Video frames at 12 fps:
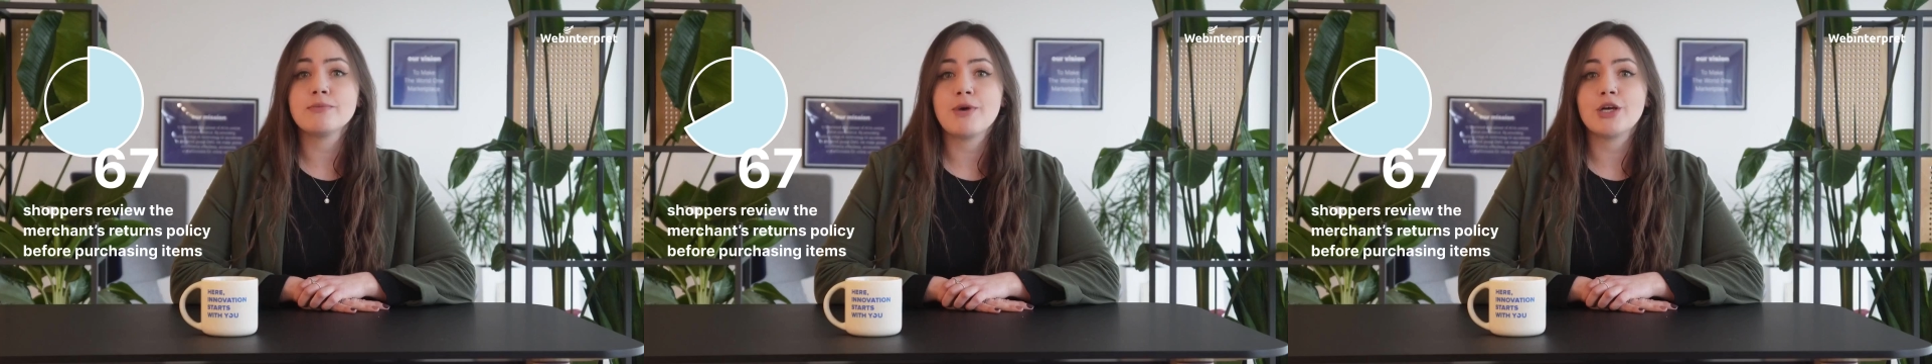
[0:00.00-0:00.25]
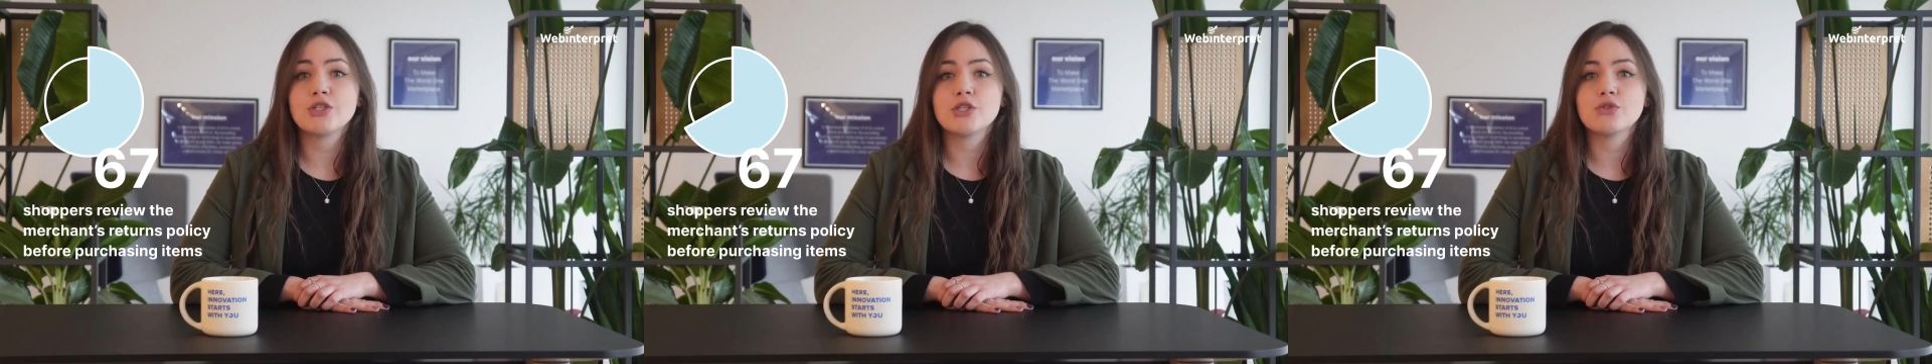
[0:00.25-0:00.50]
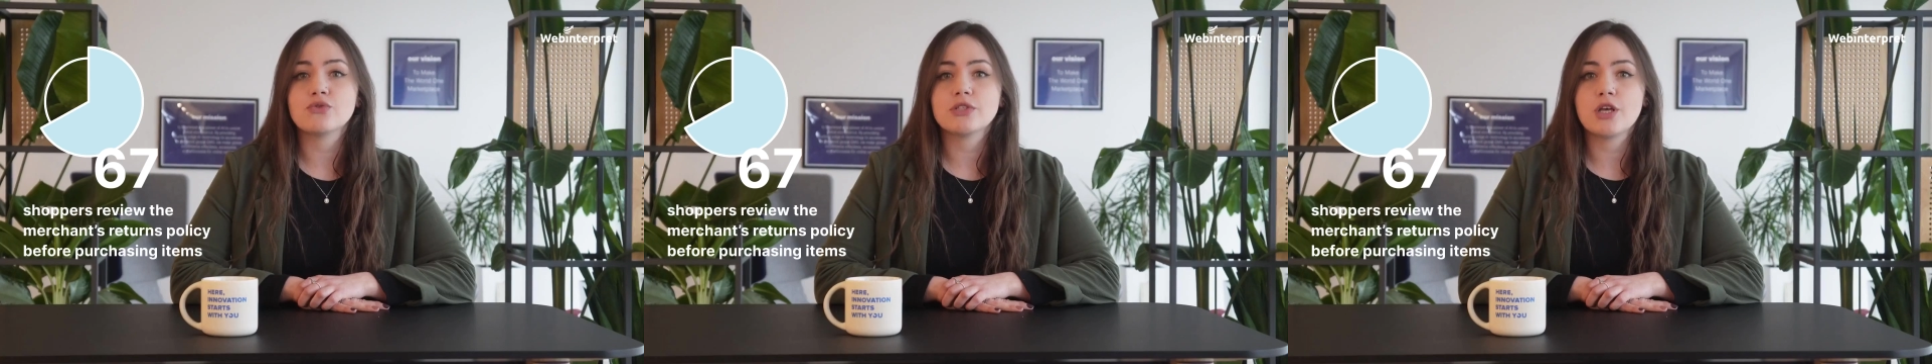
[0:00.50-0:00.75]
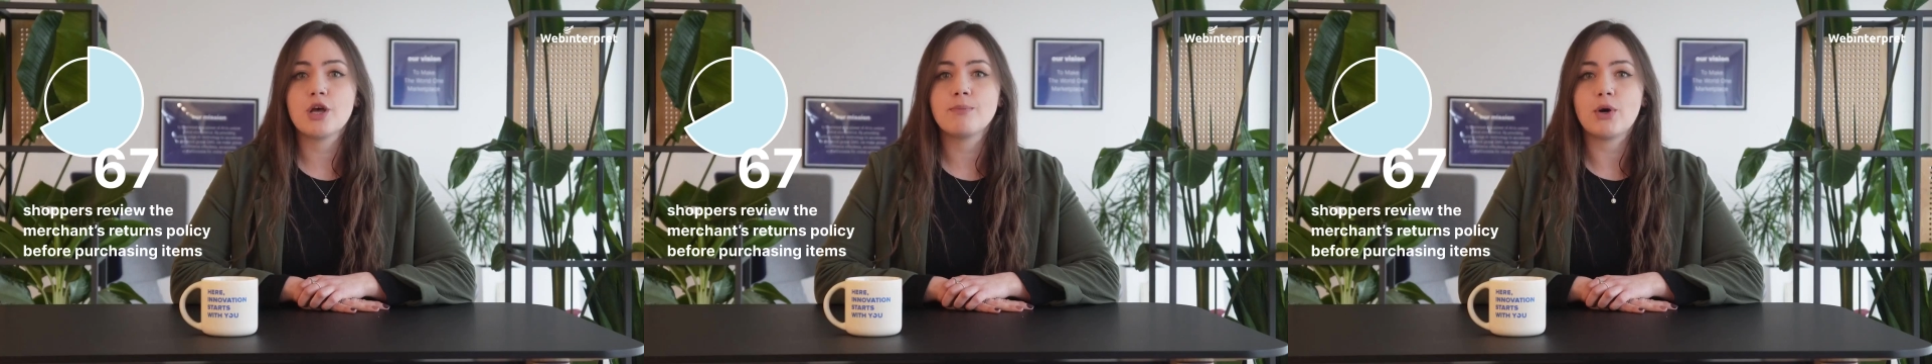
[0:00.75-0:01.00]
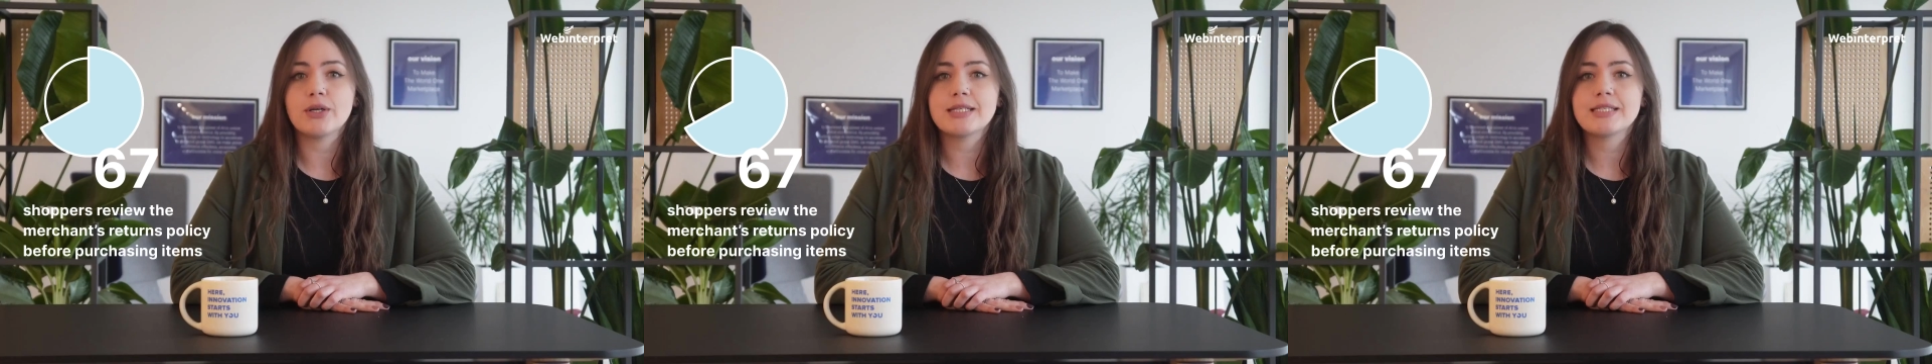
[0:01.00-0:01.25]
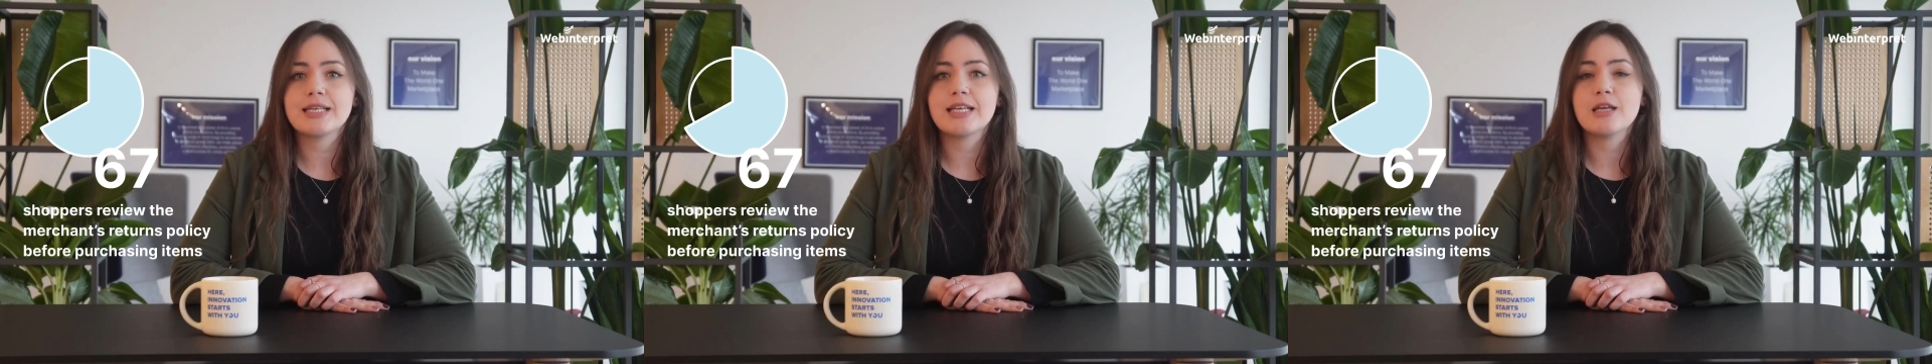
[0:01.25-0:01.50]
the merchant's return
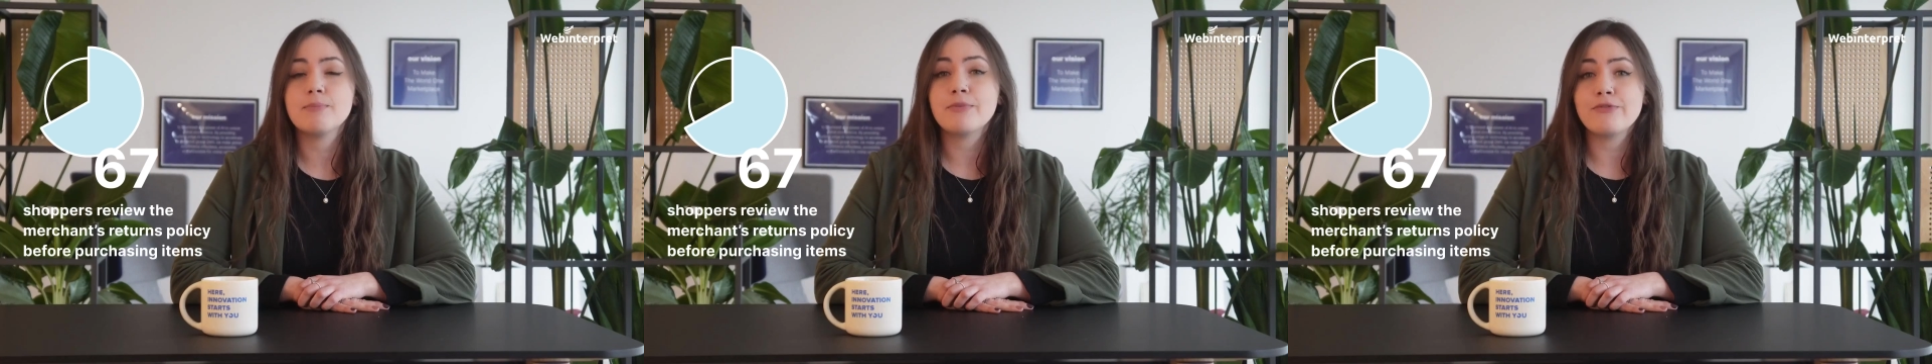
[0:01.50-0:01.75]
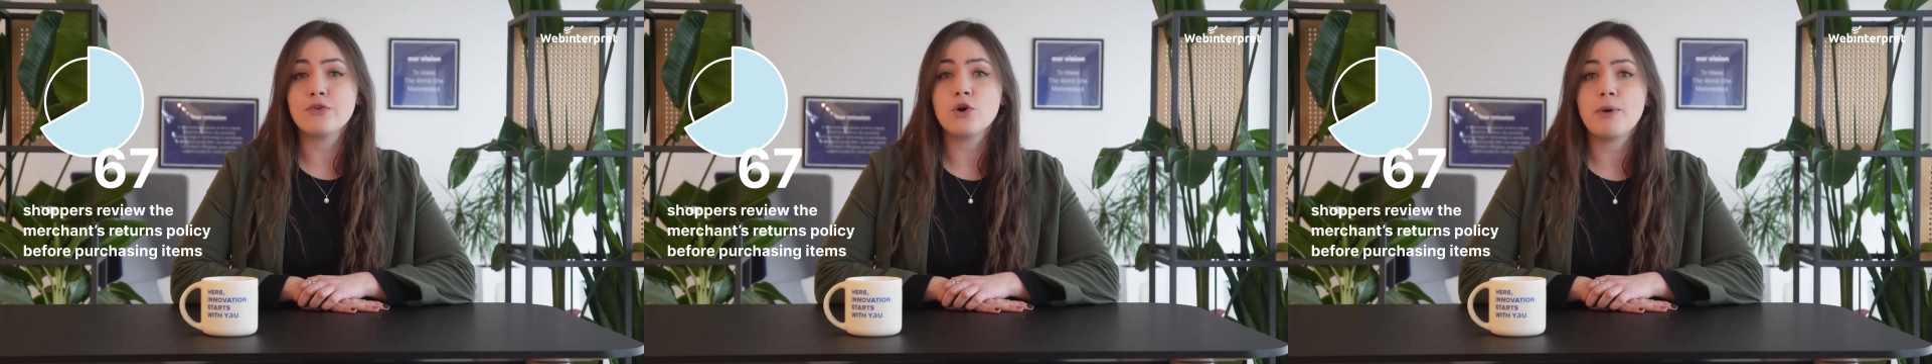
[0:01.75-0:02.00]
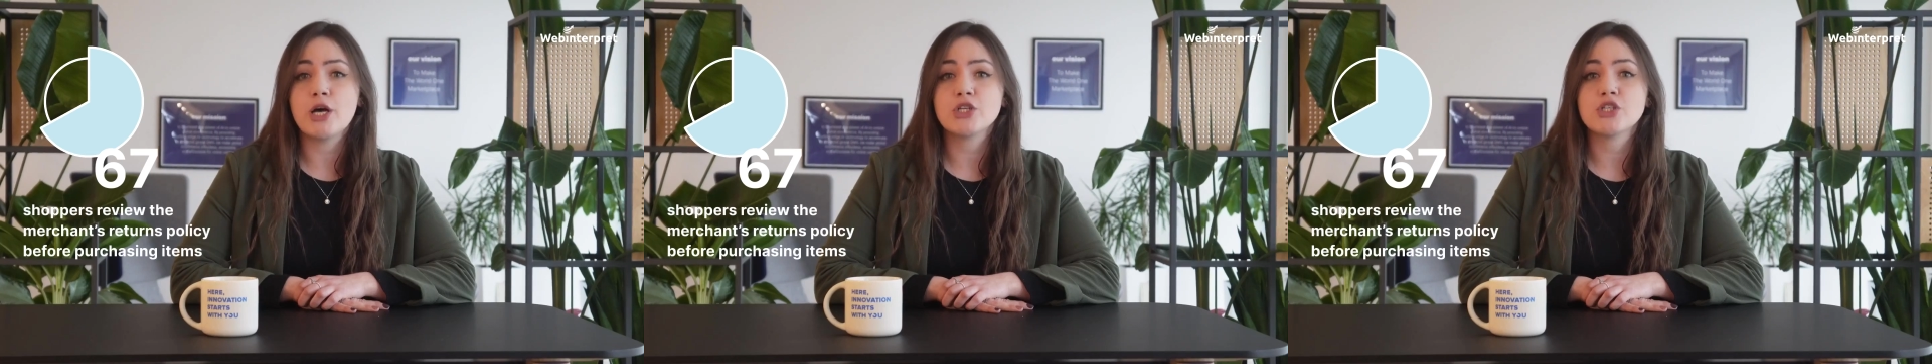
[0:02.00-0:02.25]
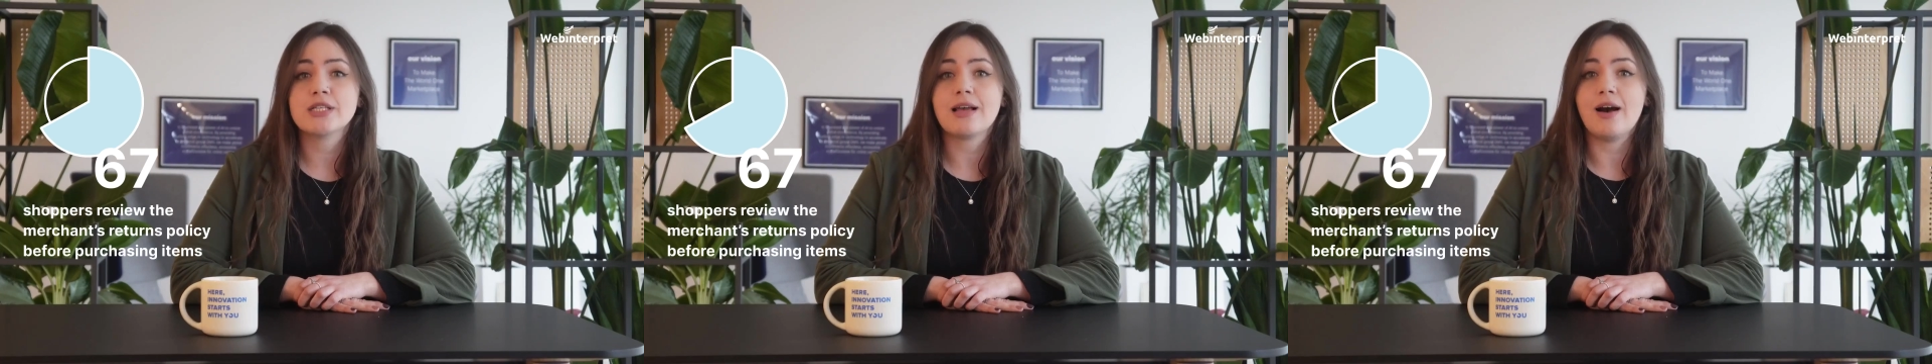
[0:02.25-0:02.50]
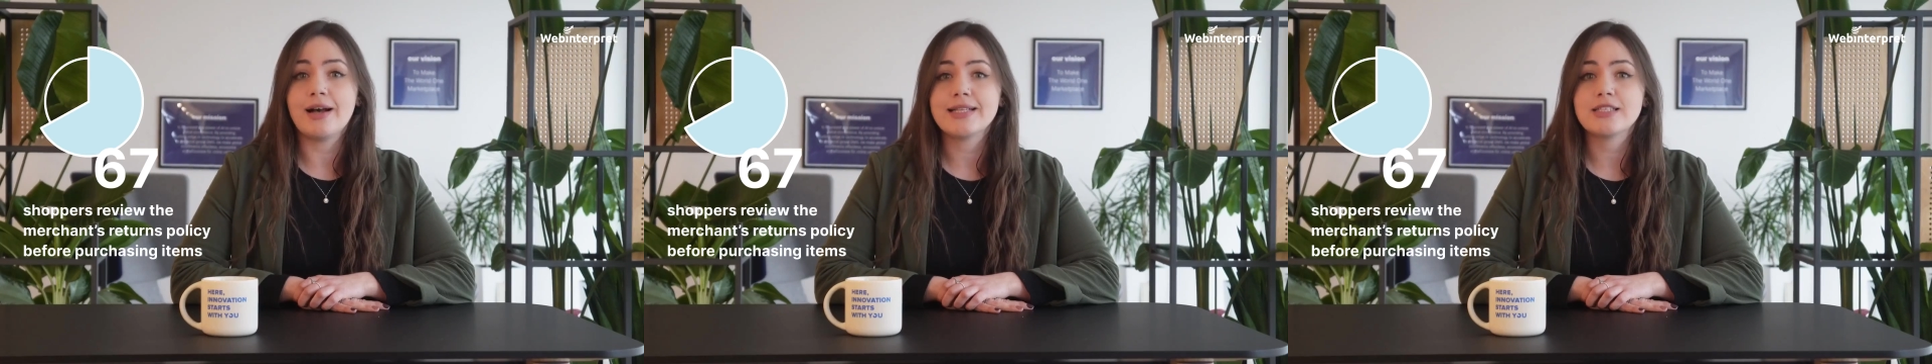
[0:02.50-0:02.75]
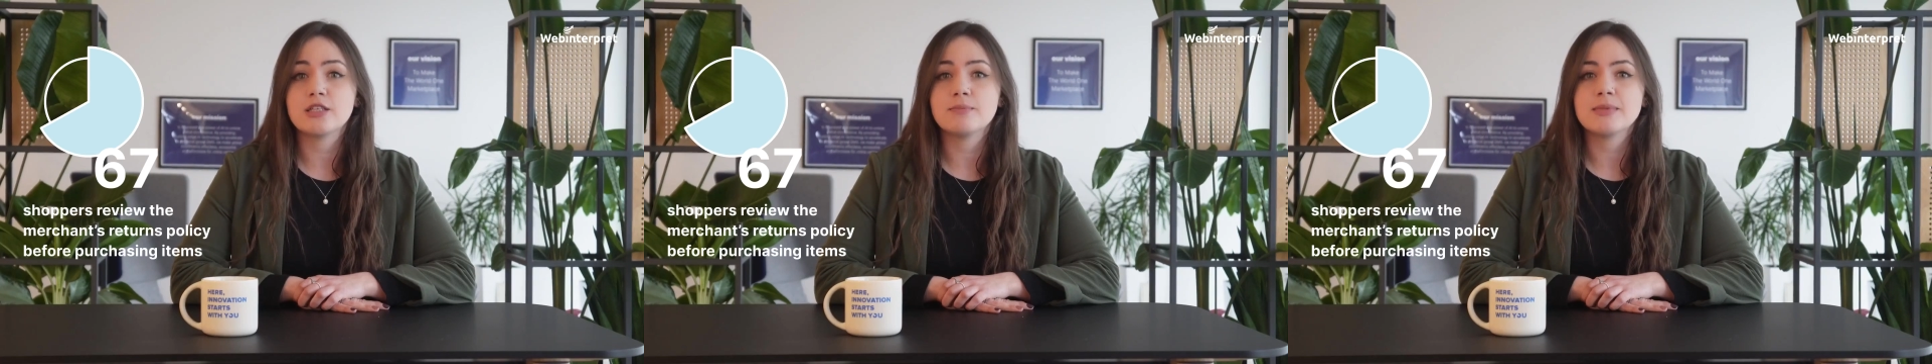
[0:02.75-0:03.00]
policy before purchasing
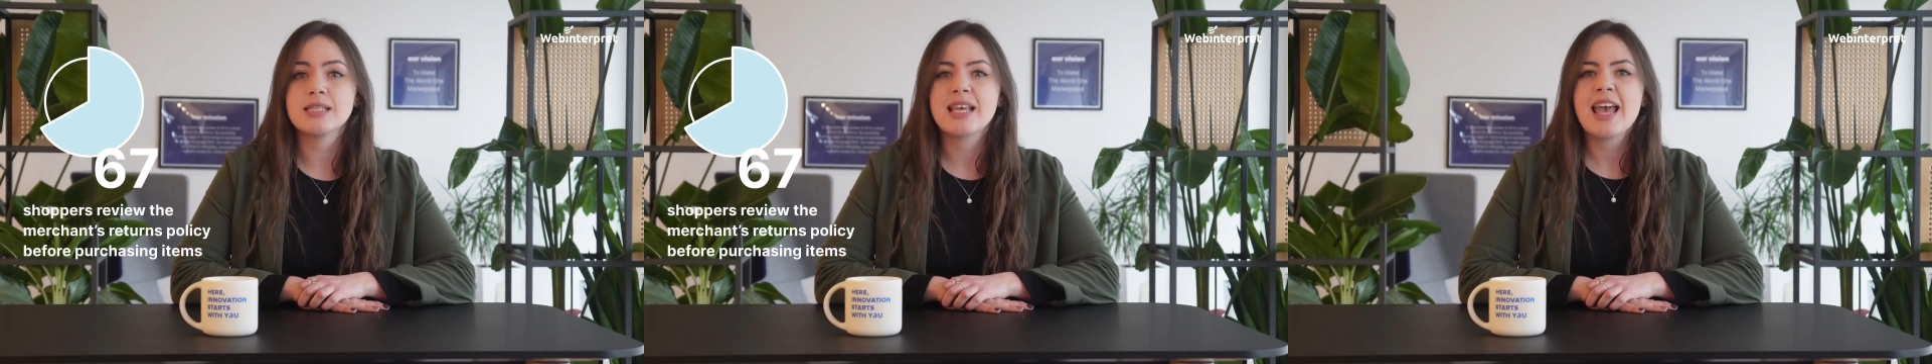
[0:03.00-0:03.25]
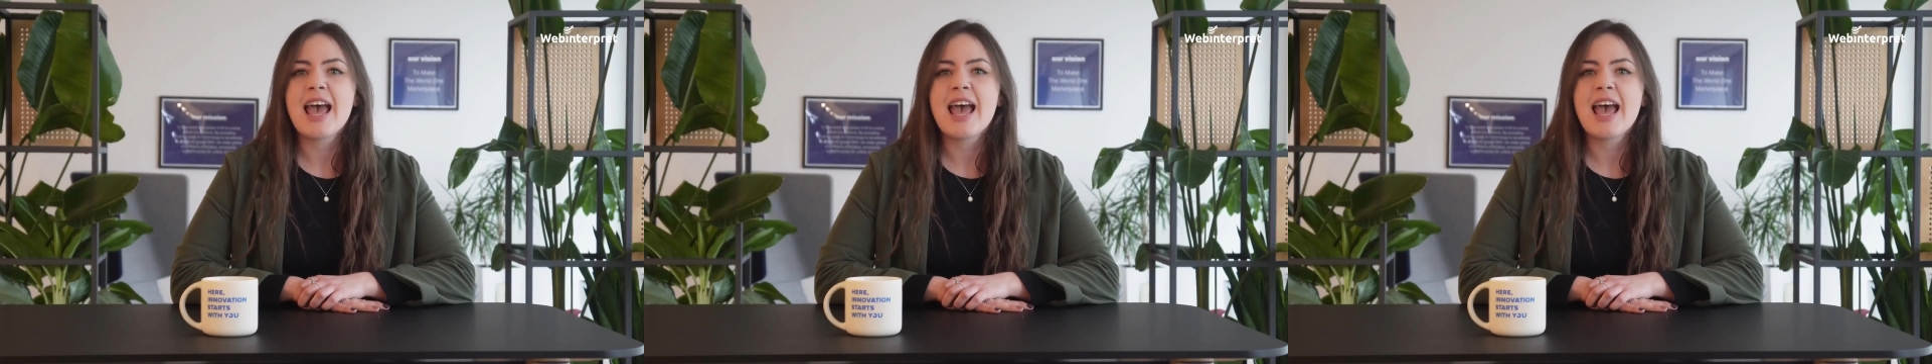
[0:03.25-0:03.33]
items,